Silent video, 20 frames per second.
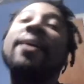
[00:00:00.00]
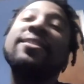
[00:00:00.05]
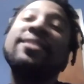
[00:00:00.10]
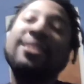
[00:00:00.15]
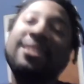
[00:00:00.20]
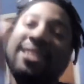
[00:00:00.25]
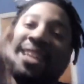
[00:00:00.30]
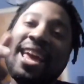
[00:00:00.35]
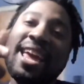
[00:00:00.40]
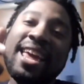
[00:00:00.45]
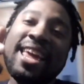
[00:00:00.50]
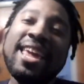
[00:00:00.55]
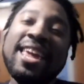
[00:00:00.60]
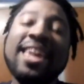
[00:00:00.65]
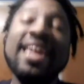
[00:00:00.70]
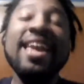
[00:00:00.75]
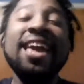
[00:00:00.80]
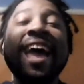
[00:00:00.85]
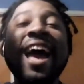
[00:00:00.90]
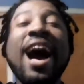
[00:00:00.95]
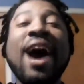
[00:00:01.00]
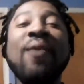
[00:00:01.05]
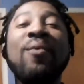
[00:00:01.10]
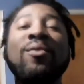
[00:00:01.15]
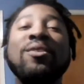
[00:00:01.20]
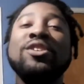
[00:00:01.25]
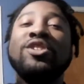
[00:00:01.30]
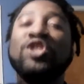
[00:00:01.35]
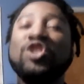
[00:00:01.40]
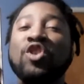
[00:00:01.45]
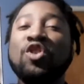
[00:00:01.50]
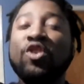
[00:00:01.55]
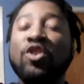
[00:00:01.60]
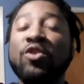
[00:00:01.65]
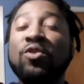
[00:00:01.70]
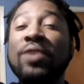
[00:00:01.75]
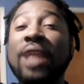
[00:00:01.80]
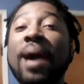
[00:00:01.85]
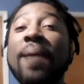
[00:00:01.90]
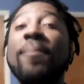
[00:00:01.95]
today I want to show
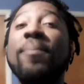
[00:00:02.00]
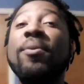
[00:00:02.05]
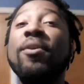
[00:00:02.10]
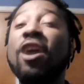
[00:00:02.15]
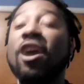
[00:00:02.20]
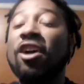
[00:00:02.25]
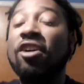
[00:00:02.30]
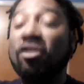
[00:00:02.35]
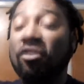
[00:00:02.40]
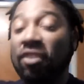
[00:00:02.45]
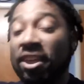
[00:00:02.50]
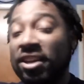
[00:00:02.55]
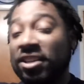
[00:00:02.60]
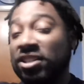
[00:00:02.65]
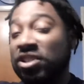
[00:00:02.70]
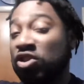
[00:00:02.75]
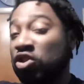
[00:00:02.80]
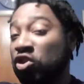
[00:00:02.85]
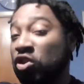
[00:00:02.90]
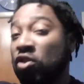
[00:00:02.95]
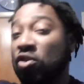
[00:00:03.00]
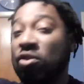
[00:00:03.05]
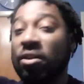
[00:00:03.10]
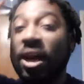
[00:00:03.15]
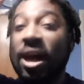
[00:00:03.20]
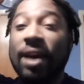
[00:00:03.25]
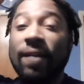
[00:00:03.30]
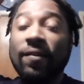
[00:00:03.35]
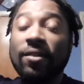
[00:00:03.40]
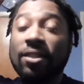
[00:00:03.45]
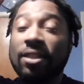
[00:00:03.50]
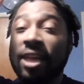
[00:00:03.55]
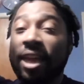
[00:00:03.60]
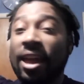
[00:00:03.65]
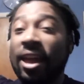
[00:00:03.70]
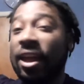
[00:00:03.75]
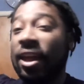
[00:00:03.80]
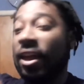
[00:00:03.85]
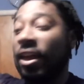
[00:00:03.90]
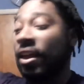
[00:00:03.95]
you that progress and show you
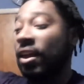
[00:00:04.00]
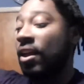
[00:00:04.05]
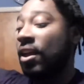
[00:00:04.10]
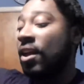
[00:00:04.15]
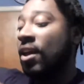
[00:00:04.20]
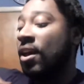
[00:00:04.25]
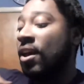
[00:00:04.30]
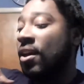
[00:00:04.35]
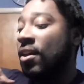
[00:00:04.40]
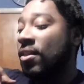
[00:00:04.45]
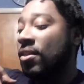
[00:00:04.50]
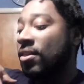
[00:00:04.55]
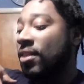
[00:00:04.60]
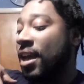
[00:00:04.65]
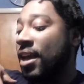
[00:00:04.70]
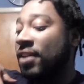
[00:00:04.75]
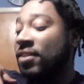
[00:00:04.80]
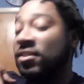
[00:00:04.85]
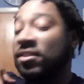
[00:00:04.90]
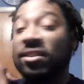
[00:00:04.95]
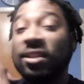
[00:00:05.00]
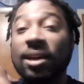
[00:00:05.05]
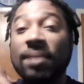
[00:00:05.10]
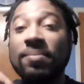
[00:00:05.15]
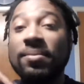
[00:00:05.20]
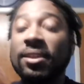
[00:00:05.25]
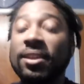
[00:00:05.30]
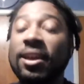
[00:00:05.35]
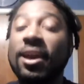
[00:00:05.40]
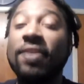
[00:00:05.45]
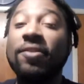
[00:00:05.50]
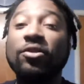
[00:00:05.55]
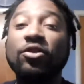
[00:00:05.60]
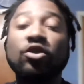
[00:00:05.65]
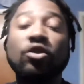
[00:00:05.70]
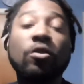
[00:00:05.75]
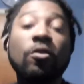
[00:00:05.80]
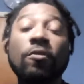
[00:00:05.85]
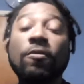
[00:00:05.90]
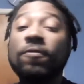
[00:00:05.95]
everything that's come together
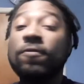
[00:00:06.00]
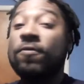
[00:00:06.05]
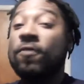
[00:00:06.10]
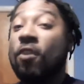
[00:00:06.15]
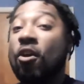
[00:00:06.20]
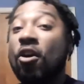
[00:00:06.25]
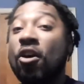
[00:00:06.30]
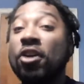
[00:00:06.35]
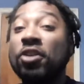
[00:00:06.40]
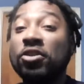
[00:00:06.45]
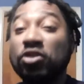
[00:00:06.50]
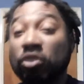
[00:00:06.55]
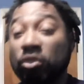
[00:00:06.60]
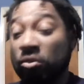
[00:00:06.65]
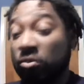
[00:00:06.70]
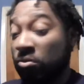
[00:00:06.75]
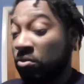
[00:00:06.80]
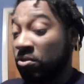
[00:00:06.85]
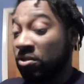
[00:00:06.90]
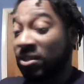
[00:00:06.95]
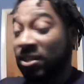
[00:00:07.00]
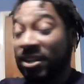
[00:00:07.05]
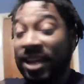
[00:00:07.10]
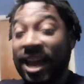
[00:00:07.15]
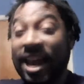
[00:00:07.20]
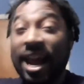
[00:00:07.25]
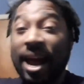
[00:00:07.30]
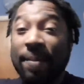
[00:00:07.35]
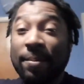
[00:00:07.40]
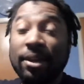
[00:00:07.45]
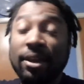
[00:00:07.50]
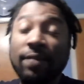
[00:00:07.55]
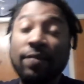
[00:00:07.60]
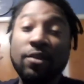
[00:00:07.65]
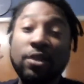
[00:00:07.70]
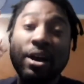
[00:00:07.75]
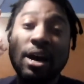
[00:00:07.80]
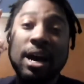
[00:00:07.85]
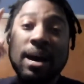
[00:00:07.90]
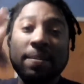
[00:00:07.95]
so far. So today I'm gonna give
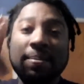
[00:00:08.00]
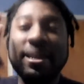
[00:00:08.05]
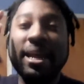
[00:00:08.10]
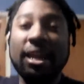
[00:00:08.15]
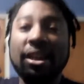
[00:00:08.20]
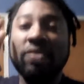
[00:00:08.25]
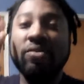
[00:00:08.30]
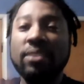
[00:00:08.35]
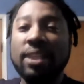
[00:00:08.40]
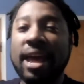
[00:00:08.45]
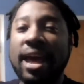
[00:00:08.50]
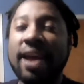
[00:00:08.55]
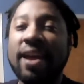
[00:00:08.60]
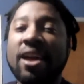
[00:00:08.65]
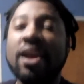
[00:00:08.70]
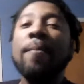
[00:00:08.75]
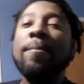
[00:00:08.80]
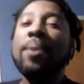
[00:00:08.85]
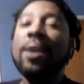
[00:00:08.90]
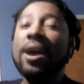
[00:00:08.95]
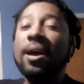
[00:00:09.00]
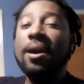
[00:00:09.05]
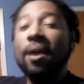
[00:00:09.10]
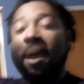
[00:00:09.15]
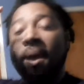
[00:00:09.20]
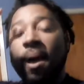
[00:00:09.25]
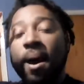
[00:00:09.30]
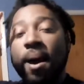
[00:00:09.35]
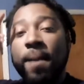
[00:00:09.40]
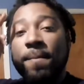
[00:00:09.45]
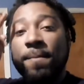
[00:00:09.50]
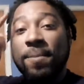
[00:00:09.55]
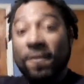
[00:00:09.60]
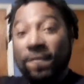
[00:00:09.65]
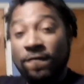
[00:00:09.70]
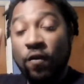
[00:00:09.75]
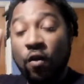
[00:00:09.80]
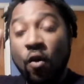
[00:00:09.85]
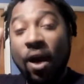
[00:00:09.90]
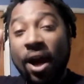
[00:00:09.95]
you an update on that. But
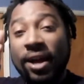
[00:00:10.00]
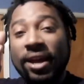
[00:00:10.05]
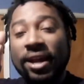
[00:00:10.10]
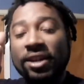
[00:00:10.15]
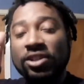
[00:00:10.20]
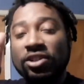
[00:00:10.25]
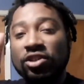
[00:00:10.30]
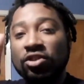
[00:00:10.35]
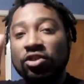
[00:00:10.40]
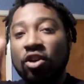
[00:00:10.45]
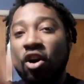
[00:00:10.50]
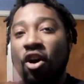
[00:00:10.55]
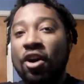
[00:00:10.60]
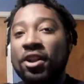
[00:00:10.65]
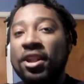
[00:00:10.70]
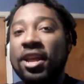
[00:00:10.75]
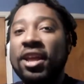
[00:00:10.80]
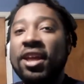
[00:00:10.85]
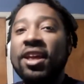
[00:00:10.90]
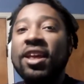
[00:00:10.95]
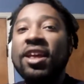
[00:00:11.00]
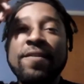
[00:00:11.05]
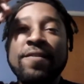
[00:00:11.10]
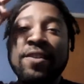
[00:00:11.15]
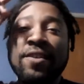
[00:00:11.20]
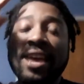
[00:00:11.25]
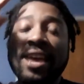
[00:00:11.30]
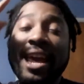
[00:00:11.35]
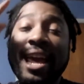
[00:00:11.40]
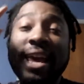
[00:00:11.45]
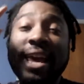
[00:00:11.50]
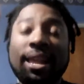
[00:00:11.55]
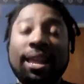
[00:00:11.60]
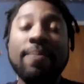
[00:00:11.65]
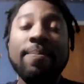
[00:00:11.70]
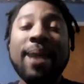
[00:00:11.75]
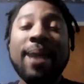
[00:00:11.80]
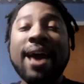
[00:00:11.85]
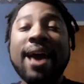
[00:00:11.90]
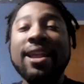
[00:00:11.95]
before I get started, for
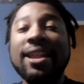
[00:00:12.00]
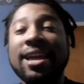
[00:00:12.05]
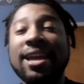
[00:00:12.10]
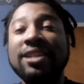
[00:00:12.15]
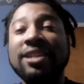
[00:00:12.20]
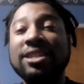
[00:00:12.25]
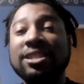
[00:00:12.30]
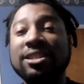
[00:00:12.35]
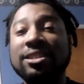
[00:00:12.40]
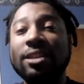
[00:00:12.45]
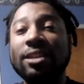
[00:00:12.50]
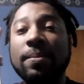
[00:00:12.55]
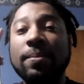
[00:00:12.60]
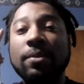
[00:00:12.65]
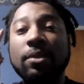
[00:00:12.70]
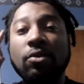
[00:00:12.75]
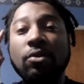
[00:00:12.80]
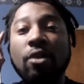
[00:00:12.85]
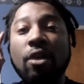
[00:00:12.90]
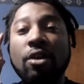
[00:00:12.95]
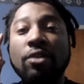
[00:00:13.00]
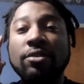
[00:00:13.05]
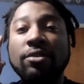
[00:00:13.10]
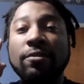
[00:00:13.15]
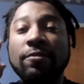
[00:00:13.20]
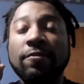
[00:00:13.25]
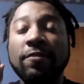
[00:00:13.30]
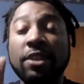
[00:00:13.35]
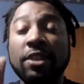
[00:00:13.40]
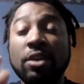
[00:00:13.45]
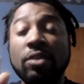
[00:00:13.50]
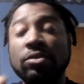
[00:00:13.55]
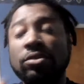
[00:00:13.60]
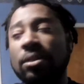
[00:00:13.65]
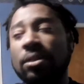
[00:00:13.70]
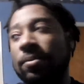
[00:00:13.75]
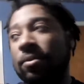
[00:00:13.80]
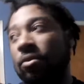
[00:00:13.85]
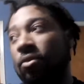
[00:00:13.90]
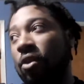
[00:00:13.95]
anybody that just stumbled across this video,
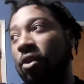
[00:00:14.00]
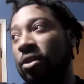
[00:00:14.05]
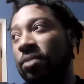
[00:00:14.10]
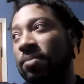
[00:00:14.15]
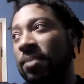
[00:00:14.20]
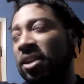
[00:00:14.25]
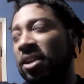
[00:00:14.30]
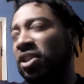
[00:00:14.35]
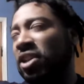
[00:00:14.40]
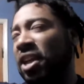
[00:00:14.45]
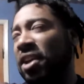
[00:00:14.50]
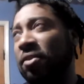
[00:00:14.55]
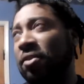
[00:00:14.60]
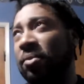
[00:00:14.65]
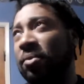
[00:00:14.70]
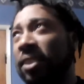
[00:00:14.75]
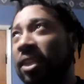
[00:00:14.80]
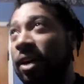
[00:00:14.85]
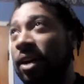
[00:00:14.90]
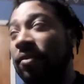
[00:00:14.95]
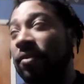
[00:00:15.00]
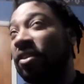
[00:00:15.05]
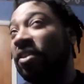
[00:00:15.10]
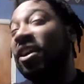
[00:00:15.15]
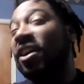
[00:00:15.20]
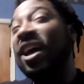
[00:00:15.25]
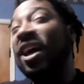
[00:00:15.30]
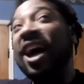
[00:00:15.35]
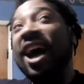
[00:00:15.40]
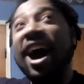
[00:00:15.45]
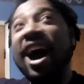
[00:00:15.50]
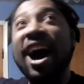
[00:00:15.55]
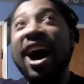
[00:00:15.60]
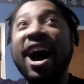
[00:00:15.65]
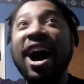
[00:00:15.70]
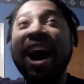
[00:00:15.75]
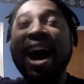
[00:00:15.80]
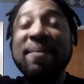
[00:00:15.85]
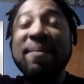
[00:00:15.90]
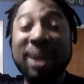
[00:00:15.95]
stumbled across my channel, whatever,
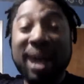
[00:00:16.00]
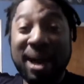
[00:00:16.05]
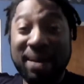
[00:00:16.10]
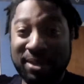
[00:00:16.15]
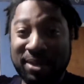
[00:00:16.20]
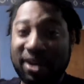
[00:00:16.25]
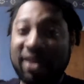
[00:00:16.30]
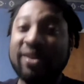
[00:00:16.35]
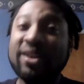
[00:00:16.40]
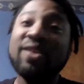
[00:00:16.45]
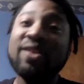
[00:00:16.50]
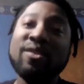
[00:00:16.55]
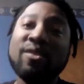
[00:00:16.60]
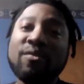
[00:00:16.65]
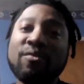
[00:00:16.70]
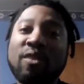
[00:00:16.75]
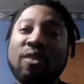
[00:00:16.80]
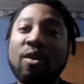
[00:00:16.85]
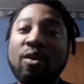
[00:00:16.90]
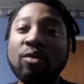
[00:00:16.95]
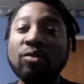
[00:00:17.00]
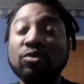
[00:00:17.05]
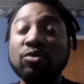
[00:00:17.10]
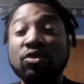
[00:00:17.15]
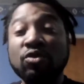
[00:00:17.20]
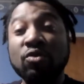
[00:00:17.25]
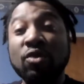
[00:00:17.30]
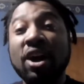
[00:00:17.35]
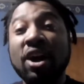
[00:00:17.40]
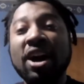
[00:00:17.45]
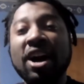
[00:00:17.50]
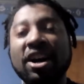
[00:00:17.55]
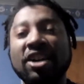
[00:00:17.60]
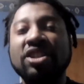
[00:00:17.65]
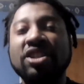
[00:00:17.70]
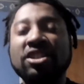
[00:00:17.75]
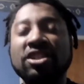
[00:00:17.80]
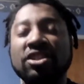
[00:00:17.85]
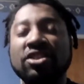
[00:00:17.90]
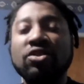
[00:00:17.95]
uh, I'm currently on the road to one
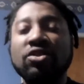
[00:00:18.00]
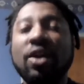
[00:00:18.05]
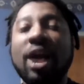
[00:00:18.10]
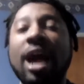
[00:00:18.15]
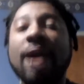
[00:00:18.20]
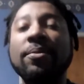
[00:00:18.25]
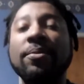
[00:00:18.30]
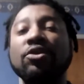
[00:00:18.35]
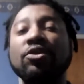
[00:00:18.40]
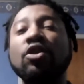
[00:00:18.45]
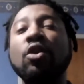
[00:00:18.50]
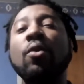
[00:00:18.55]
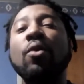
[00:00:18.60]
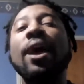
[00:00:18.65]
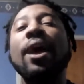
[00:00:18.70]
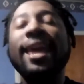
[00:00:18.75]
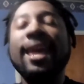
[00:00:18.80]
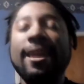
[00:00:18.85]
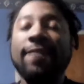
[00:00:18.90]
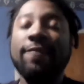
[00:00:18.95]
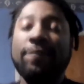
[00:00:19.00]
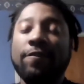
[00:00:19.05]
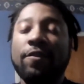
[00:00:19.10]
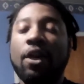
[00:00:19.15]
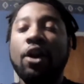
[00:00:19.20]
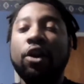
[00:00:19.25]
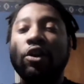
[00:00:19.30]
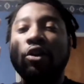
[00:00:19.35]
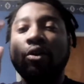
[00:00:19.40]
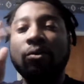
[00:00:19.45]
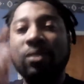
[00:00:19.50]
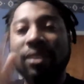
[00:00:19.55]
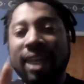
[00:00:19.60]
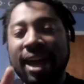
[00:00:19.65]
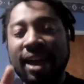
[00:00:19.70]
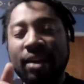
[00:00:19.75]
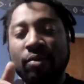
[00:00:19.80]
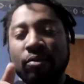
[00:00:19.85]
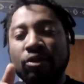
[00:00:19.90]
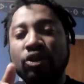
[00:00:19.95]
hundred subscribers. So if you
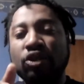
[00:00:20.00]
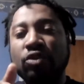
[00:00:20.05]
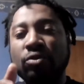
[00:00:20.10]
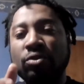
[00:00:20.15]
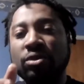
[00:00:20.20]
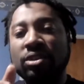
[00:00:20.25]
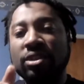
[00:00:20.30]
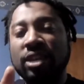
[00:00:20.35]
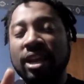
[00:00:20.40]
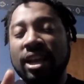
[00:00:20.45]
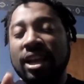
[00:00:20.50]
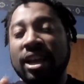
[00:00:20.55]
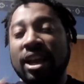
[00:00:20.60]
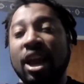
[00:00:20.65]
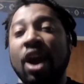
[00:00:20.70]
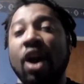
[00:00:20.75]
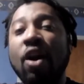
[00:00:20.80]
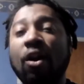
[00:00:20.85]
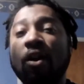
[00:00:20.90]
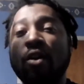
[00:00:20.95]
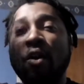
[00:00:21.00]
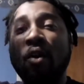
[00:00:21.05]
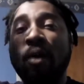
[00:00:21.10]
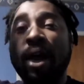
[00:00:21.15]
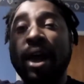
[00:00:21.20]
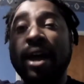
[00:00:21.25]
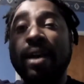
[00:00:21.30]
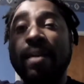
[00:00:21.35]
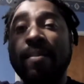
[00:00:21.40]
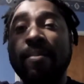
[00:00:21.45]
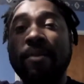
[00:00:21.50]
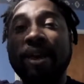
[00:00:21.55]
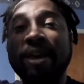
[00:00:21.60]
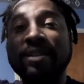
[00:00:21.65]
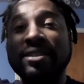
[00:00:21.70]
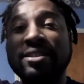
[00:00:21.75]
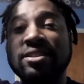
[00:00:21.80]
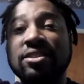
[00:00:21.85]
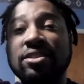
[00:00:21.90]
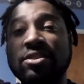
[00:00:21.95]
like what you see, go ahead and press
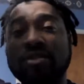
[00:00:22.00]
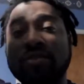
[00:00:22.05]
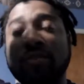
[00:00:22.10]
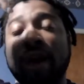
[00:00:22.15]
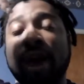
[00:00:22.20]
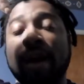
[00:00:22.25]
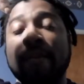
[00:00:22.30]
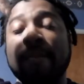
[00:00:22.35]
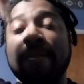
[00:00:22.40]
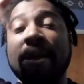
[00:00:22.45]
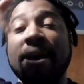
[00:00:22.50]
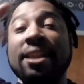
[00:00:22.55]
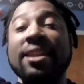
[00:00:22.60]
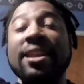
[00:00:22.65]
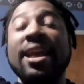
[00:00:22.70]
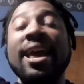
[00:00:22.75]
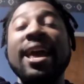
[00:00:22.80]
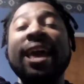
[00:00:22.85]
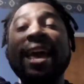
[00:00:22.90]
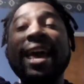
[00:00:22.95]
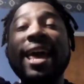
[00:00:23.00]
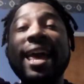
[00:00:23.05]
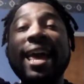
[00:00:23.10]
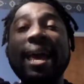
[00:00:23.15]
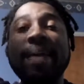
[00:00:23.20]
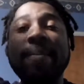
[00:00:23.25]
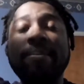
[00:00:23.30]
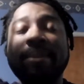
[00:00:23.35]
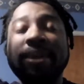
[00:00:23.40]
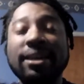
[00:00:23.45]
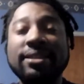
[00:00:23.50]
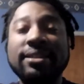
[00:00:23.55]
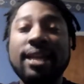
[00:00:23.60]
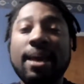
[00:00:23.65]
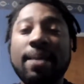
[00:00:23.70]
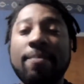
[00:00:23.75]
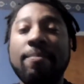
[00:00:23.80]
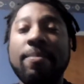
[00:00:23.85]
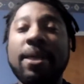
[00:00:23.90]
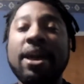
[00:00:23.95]
the subscribe button and press
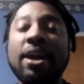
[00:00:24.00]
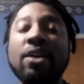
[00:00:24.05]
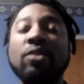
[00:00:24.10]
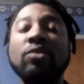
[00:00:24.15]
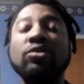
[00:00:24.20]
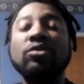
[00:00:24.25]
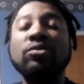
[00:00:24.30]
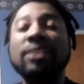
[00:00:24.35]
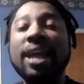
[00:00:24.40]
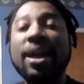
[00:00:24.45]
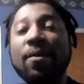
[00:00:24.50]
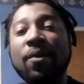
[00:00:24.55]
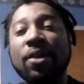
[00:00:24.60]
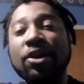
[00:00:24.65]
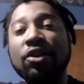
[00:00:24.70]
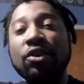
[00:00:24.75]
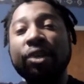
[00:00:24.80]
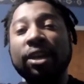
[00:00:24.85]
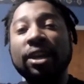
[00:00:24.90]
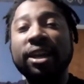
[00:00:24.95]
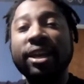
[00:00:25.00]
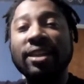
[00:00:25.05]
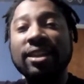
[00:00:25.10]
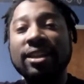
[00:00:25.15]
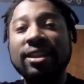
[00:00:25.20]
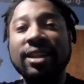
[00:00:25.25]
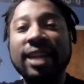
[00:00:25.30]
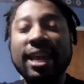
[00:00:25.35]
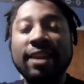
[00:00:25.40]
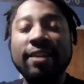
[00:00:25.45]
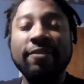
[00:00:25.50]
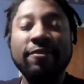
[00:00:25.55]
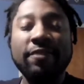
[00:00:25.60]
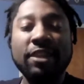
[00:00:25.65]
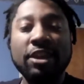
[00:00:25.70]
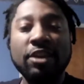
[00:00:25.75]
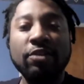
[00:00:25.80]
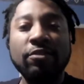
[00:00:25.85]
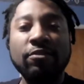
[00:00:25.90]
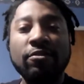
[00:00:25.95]
that bell, so that way you can get the latest
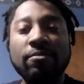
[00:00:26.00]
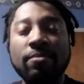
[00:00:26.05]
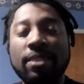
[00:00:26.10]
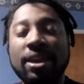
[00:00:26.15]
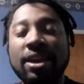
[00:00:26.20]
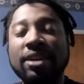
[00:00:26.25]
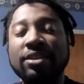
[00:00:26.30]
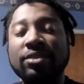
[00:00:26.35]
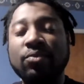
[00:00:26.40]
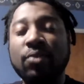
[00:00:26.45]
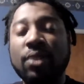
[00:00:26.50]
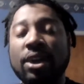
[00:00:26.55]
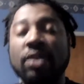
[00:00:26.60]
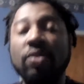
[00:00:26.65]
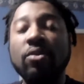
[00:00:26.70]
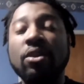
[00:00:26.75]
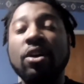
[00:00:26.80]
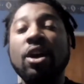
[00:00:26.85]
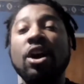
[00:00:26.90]
videos from me as well.